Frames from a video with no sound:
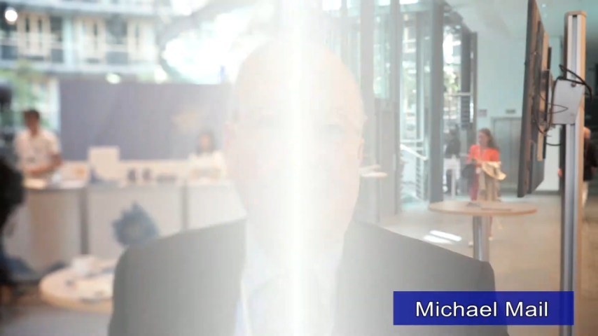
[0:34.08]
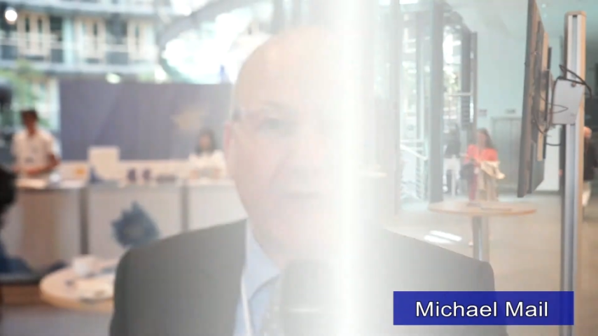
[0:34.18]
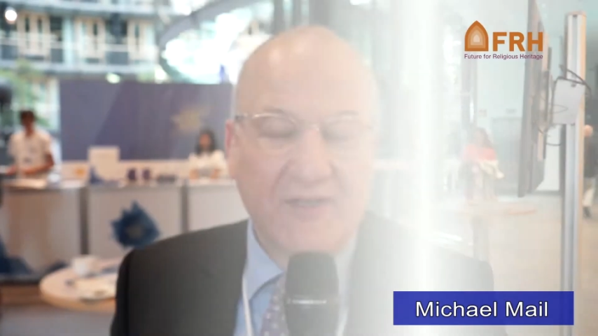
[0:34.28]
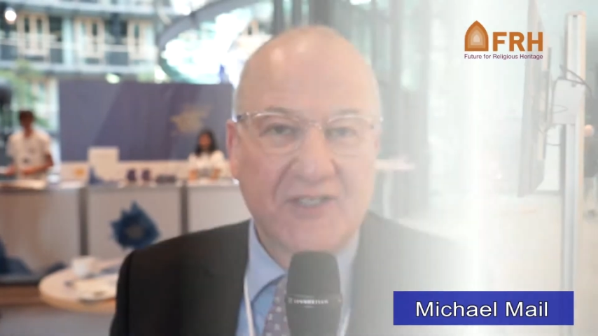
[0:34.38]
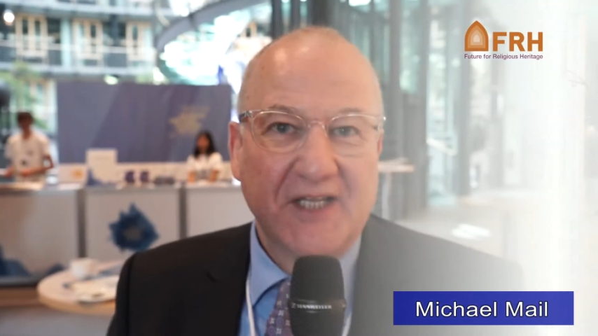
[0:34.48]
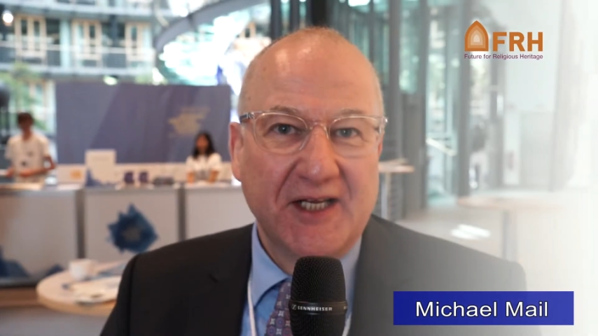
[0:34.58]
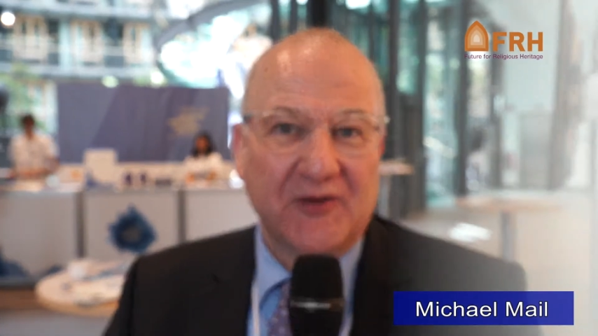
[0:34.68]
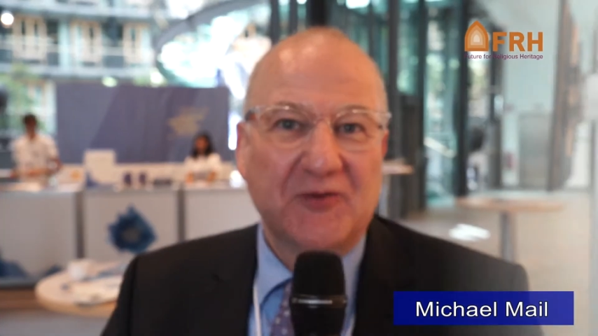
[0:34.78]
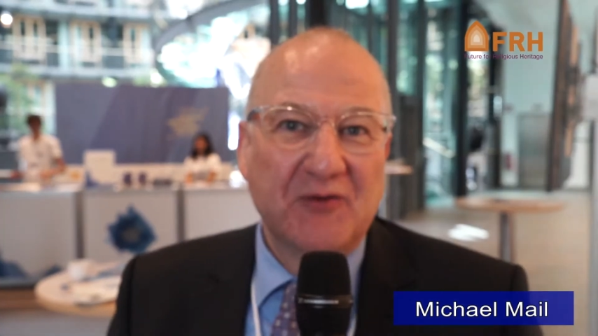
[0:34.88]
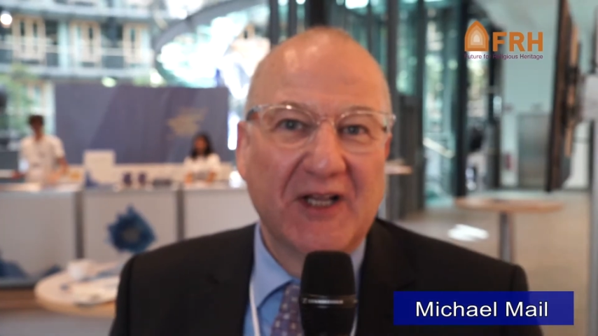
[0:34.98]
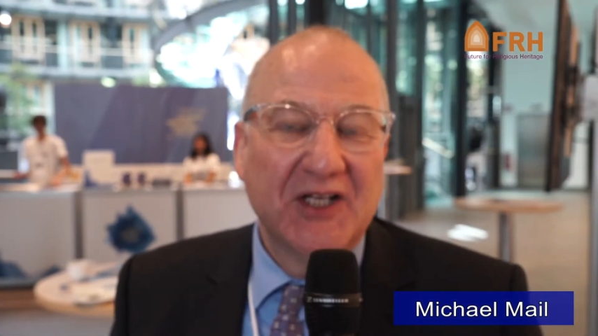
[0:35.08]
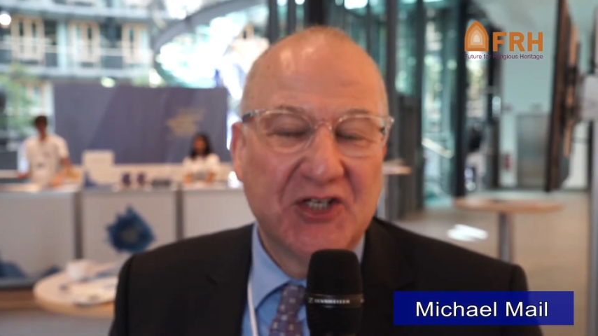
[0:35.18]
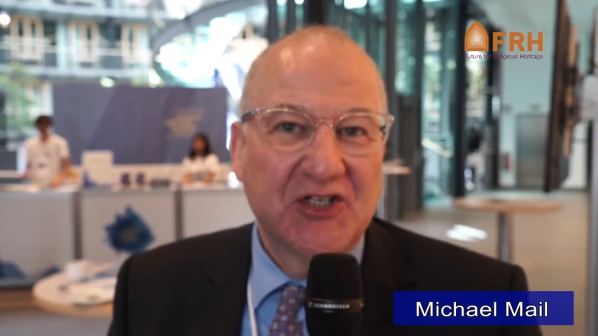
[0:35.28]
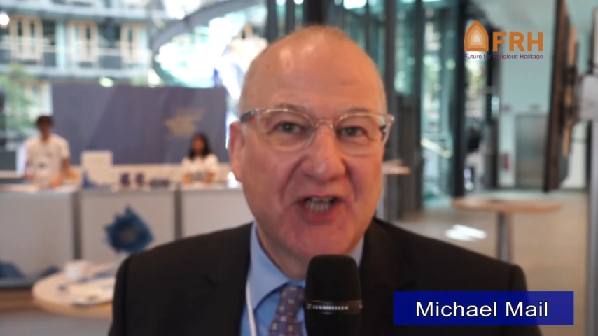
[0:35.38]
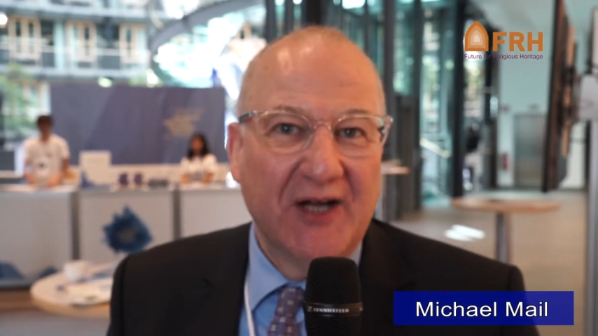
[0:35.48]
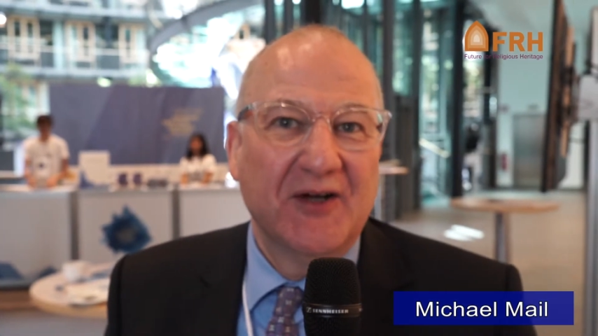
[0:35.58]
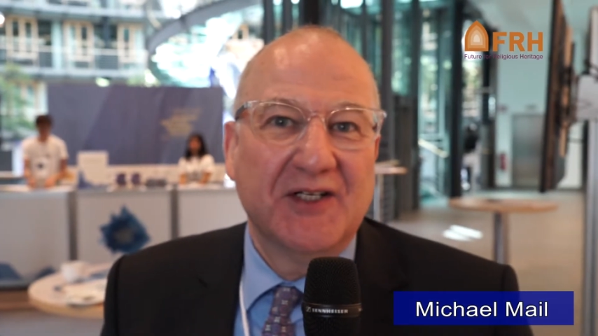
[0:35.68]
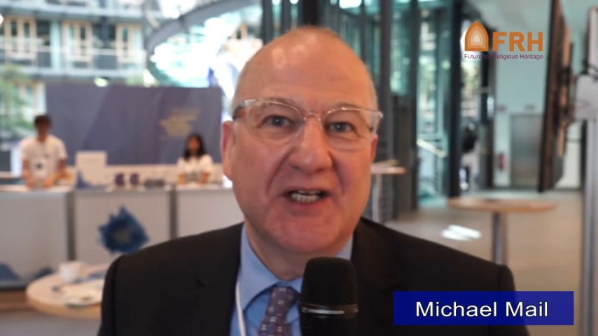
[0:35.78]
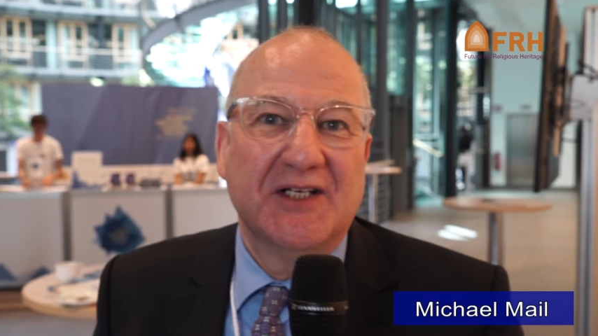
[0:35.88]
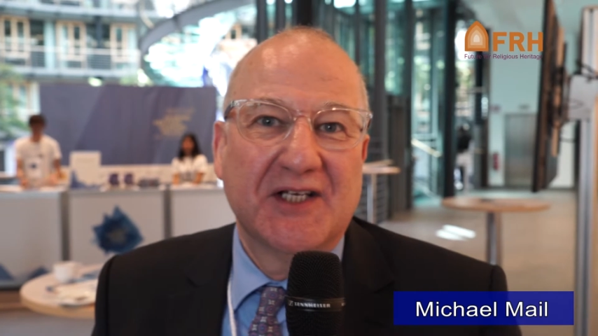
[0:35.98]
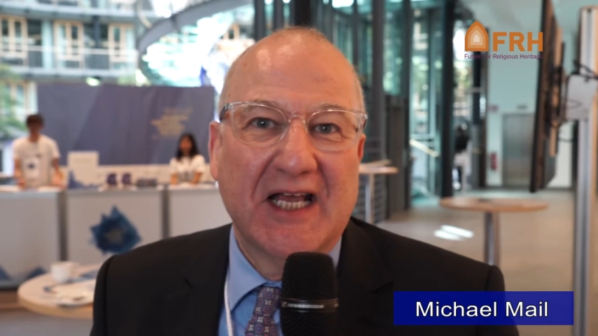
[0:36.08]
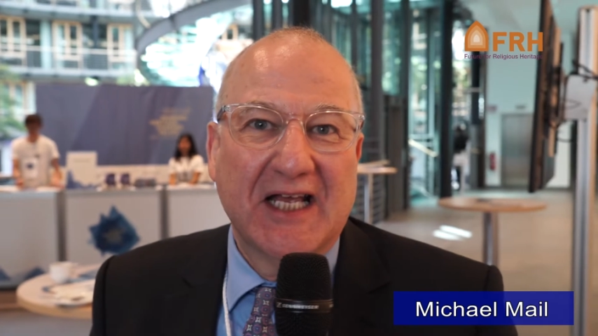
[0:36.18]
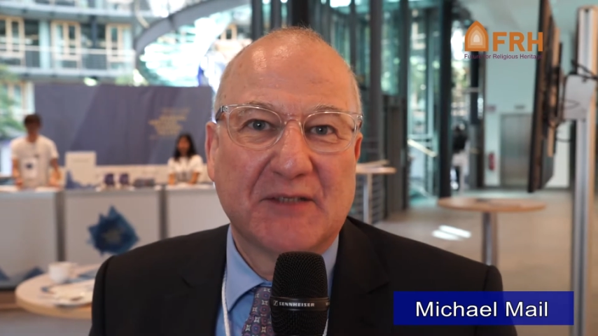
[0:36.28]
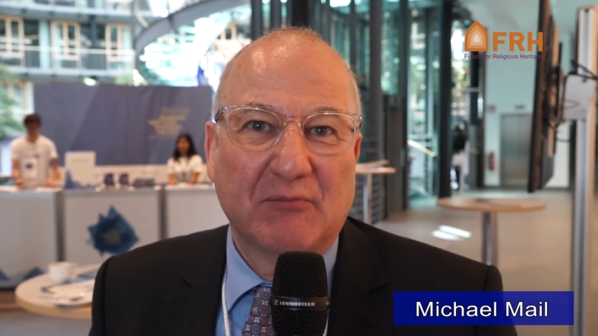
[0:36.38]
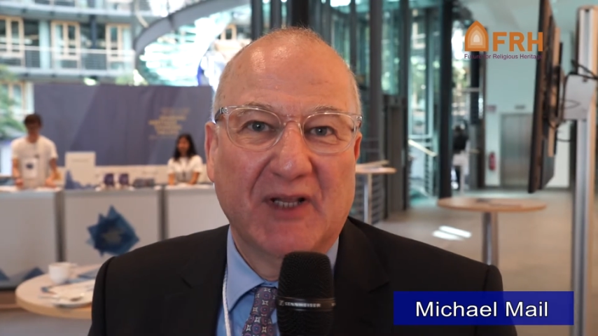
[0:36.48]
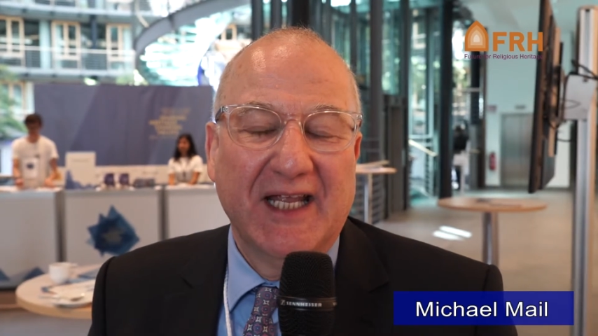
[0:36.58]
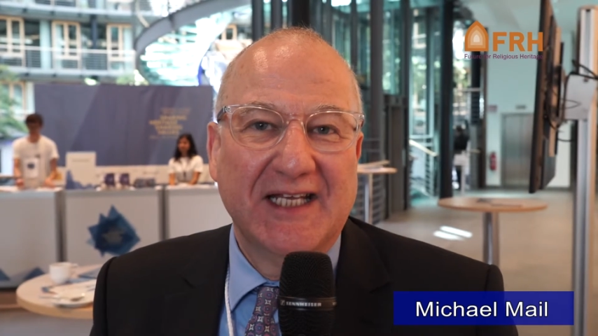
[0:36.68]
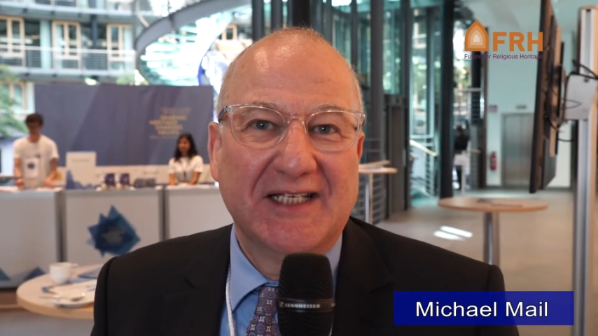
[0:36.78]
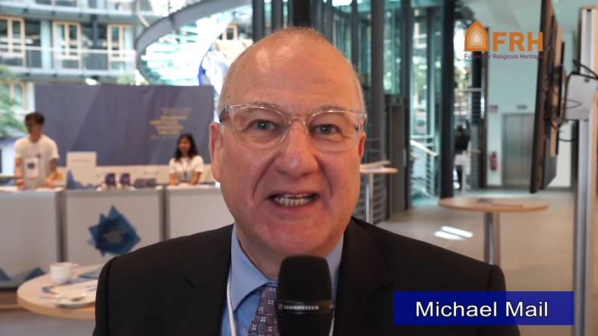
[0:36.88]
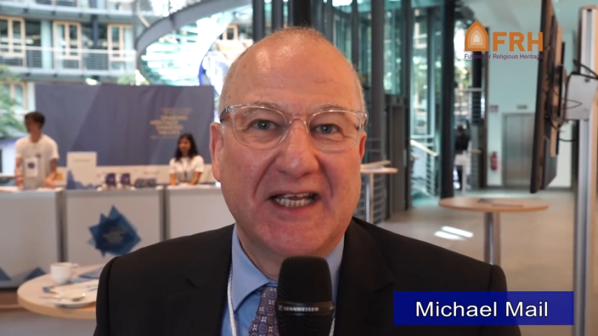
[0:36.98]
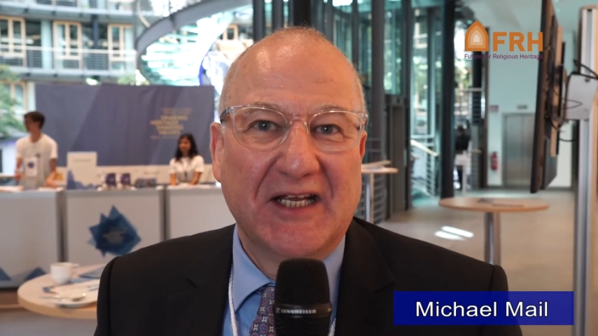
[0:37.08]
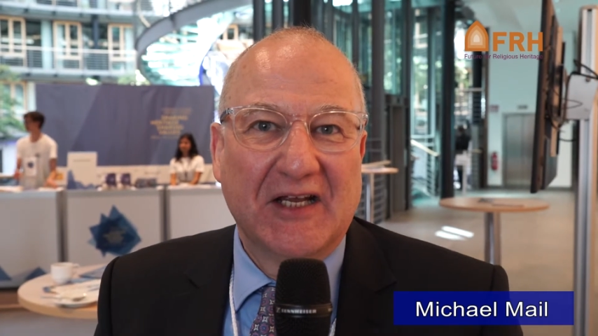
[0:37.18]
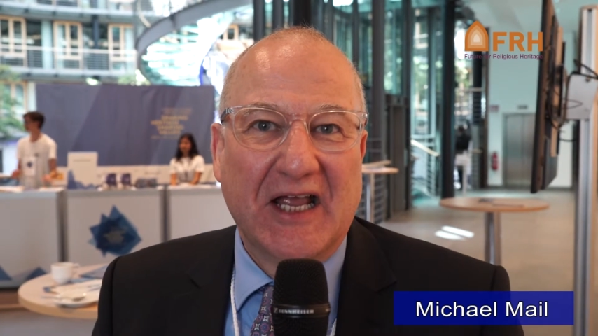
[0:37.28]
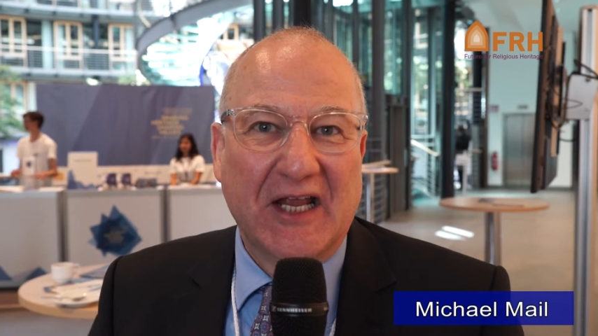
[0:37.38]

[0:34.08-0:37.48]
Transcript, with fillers: Obviously, religious heritage has played a,